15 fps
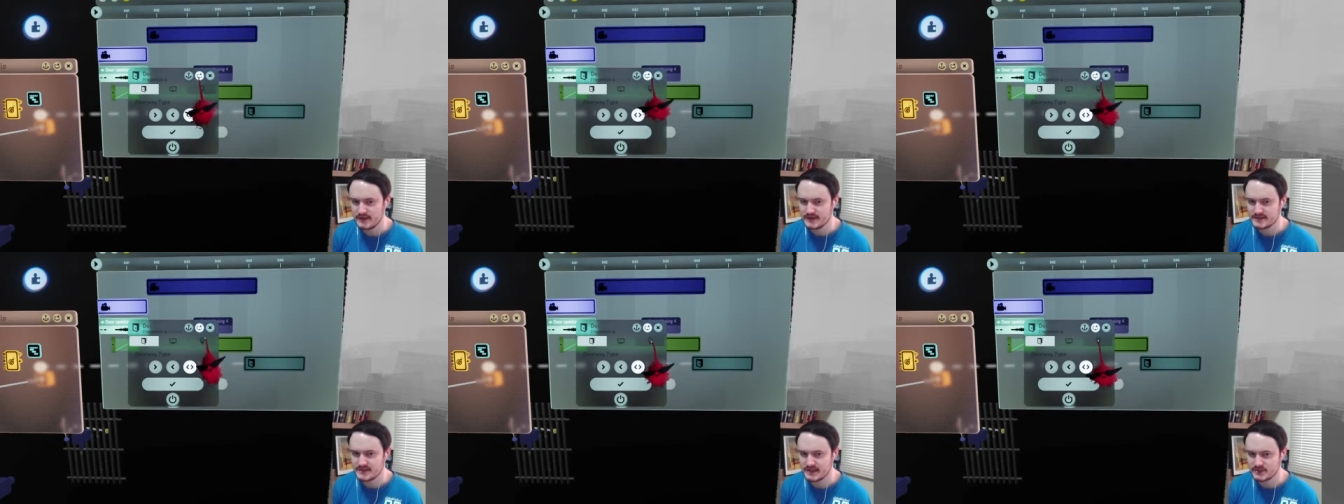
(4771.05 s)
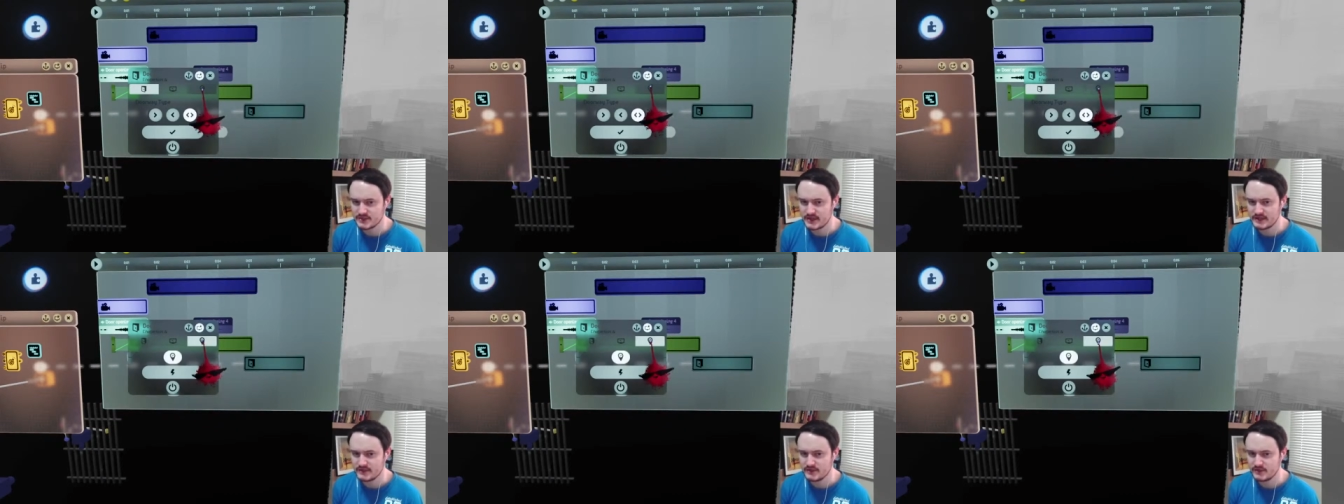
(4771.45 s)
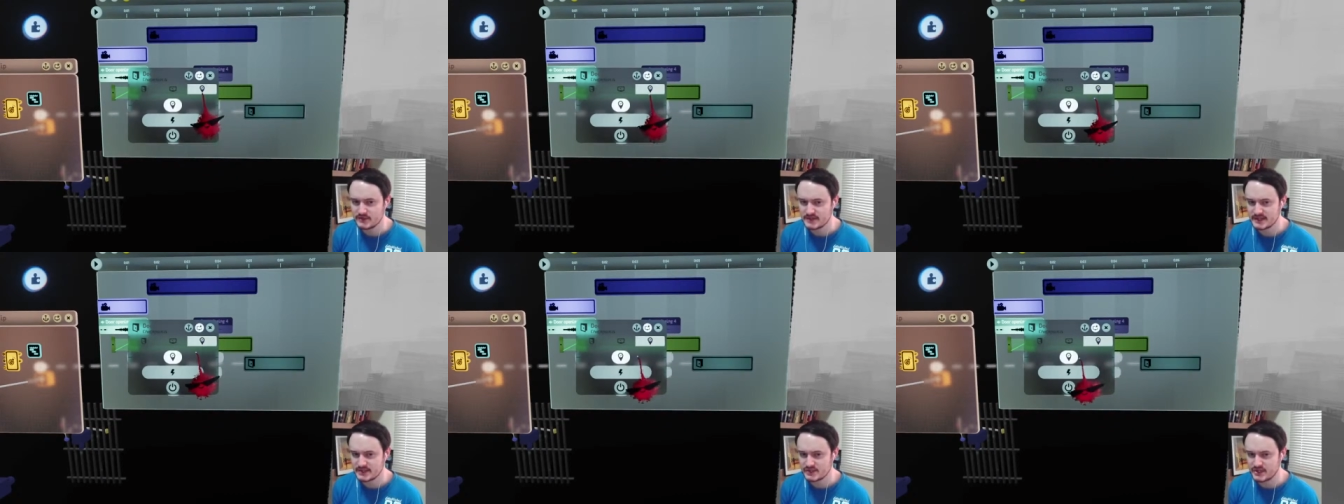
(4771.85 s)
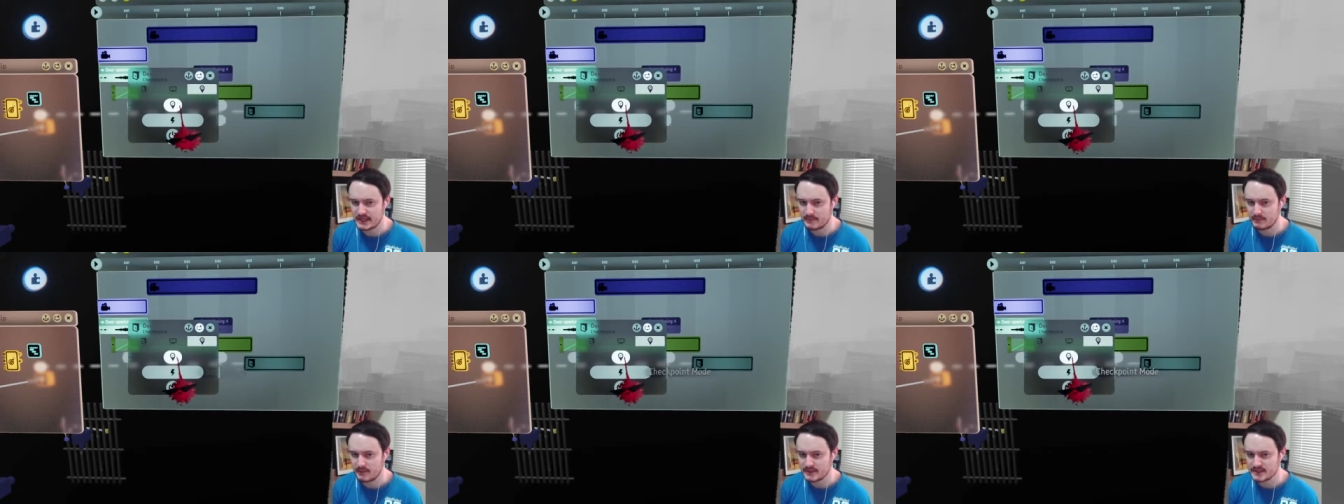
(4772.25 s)
See, I tried to use this
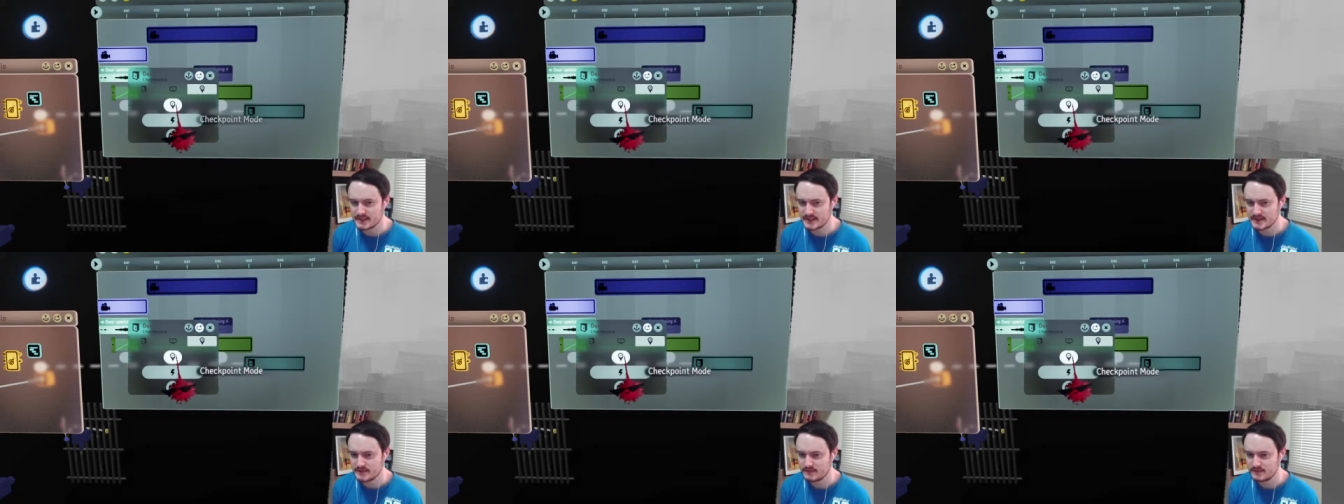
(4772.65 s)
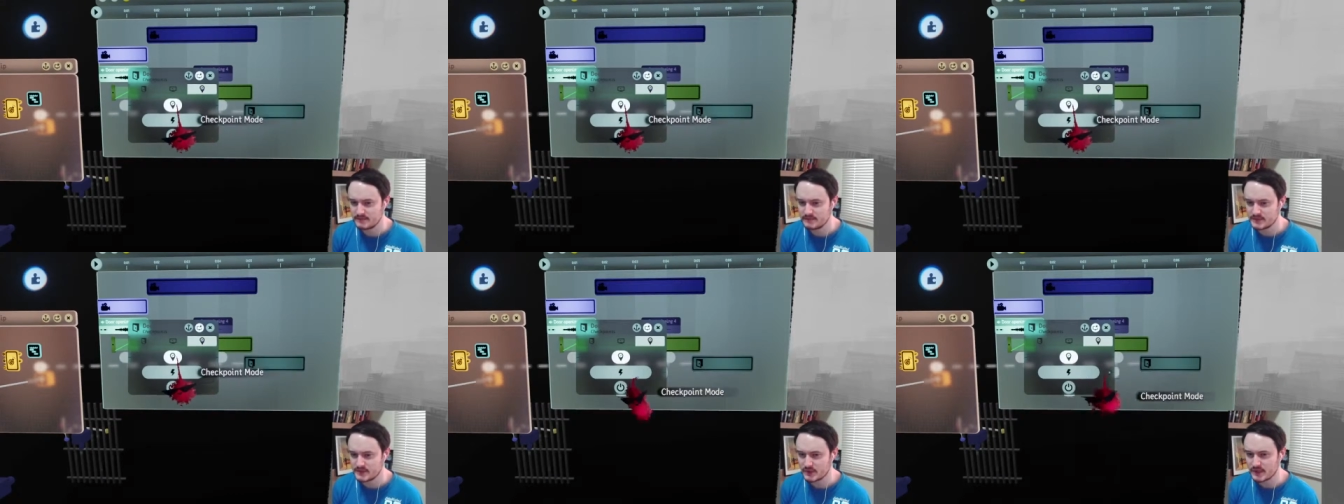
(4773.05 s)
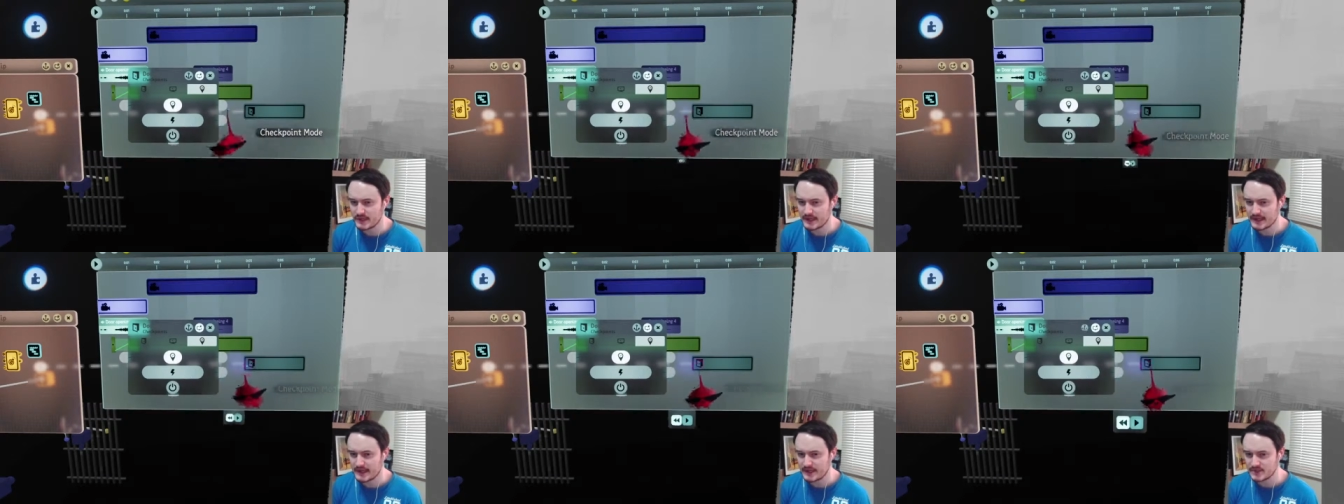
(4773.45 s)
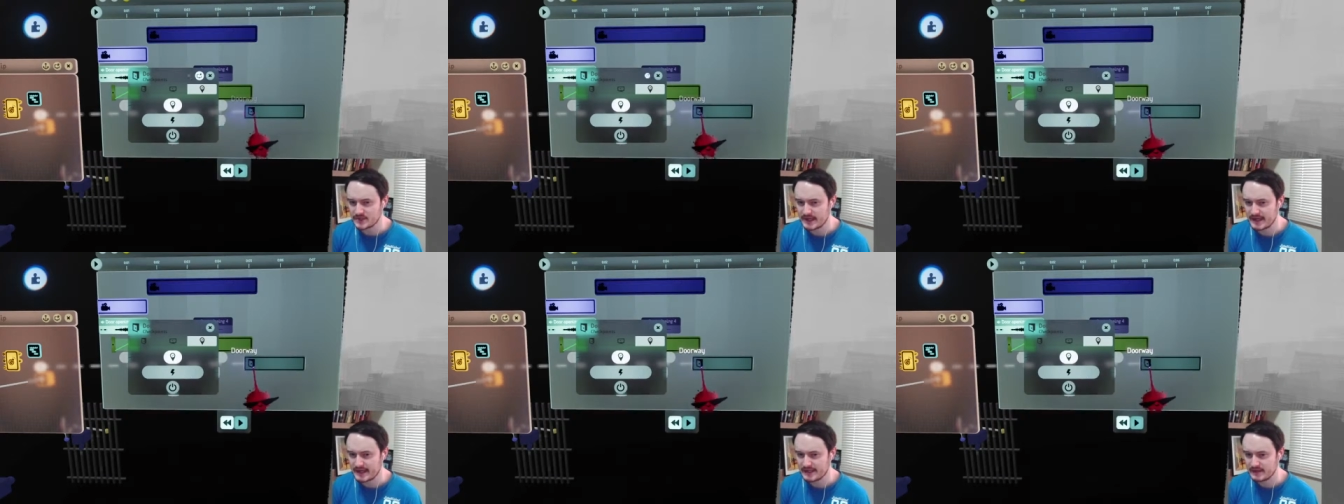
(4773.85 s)
checkpoint system, so like as you
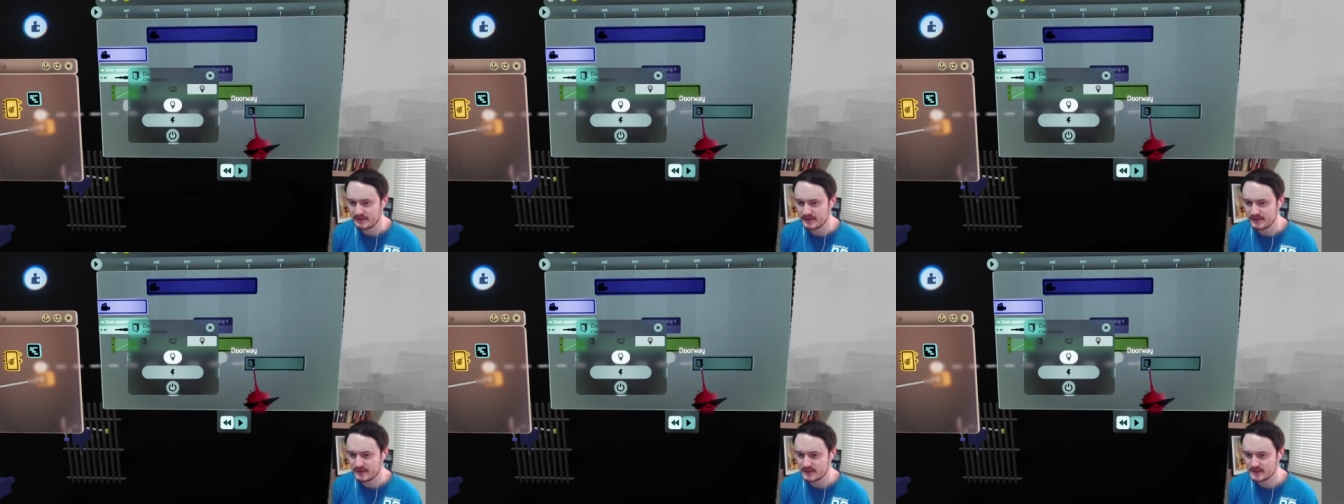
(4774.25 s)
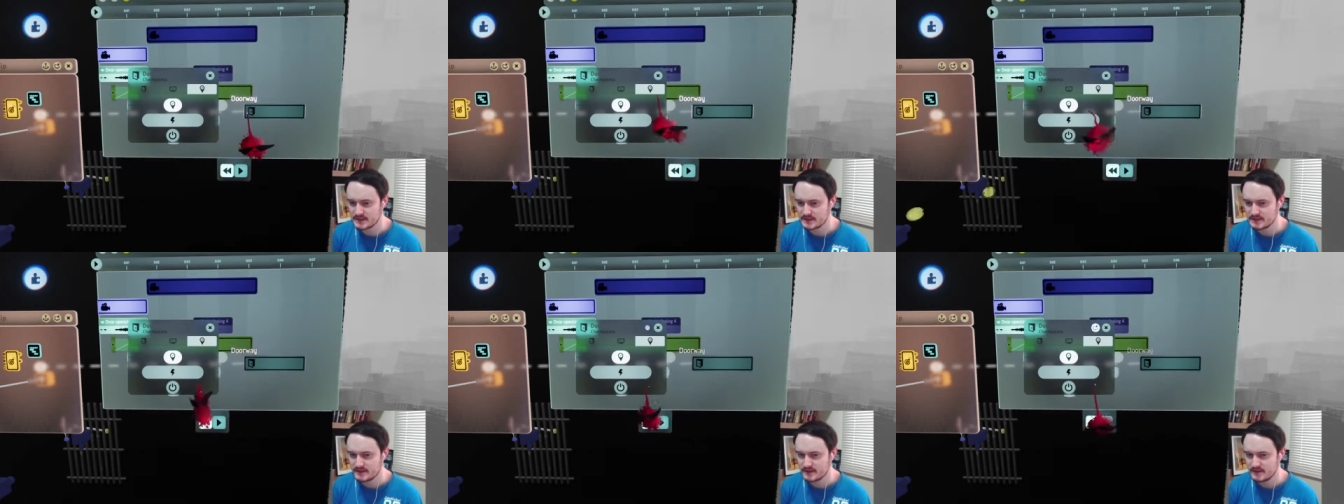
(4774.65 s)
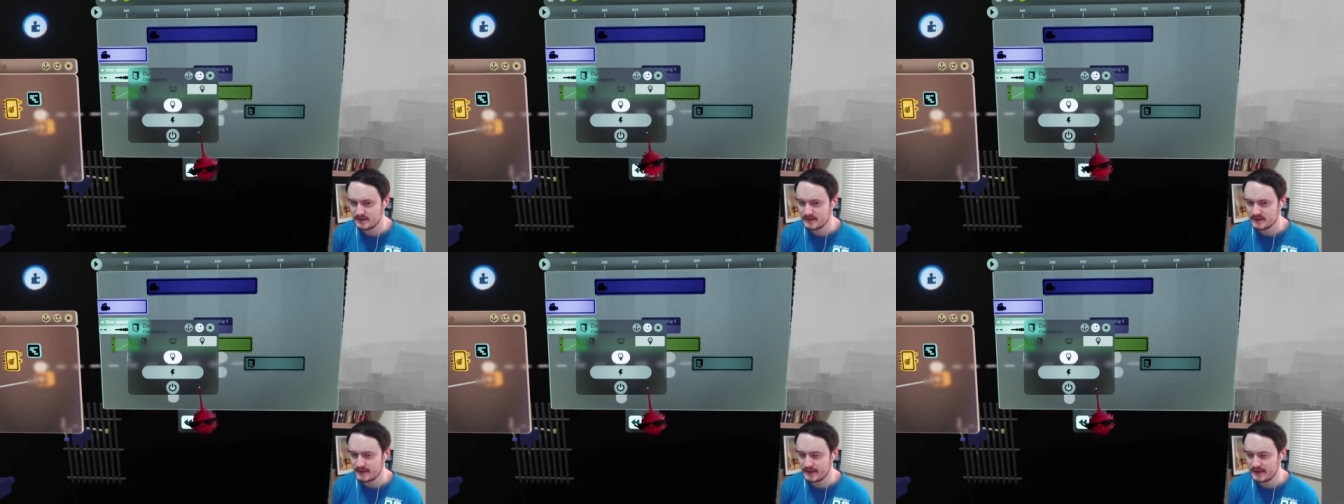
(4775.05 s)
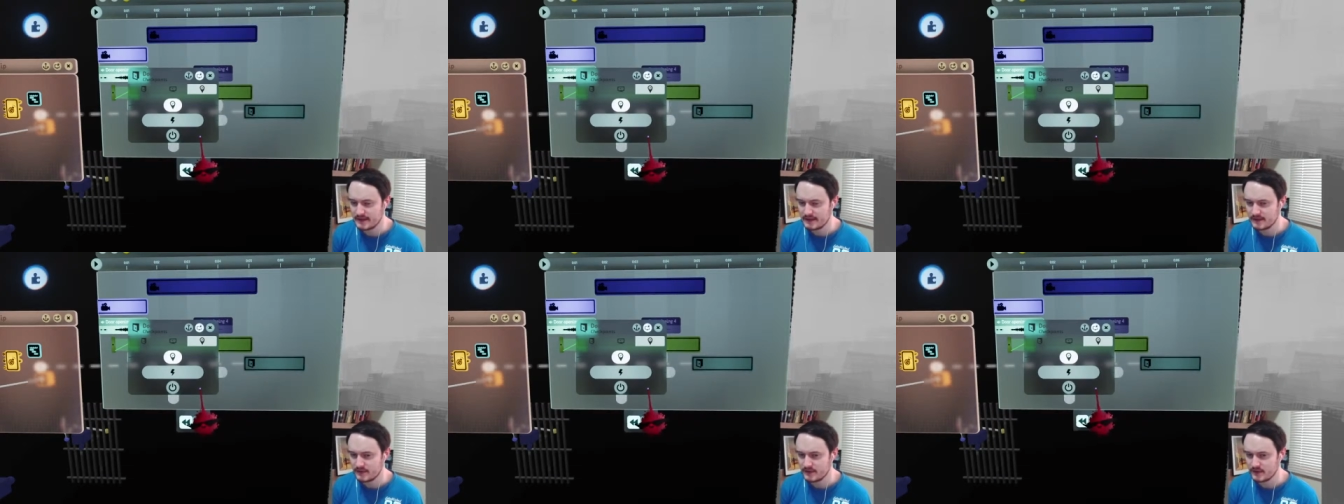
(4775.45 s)
activate this
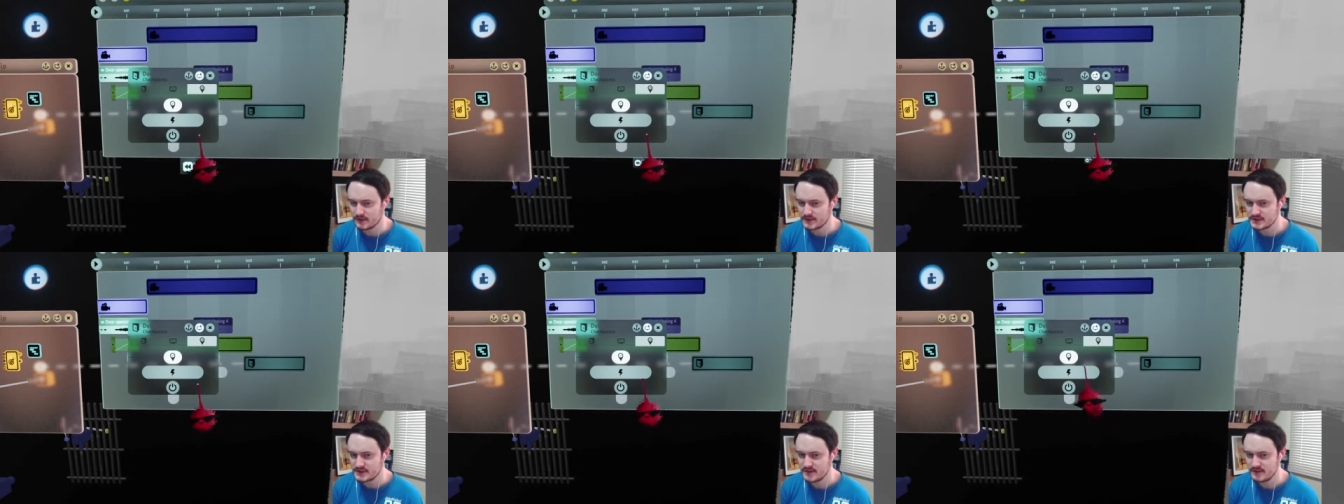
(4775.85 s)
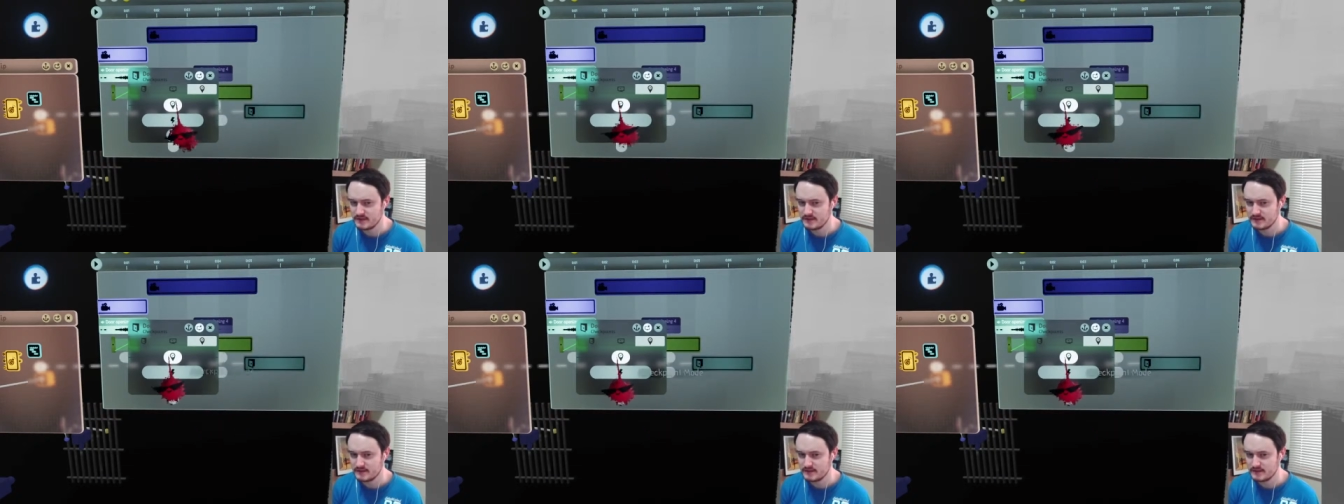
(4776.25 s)
into another scene,